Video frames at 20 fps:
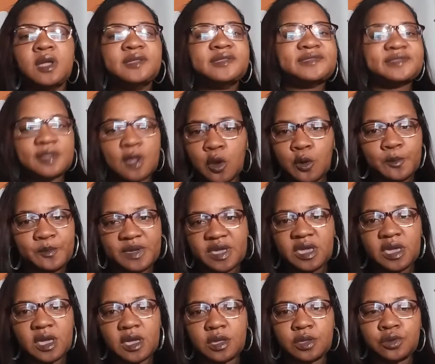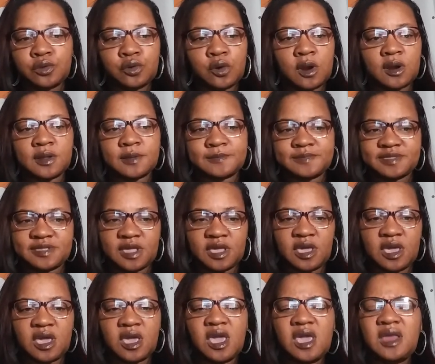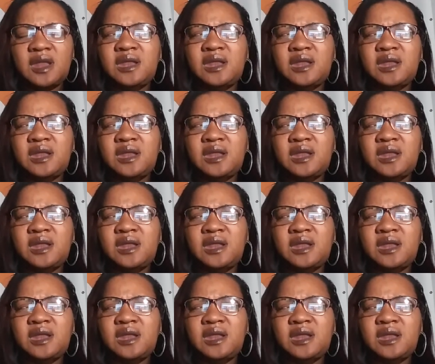so be it. You know what I'm saying?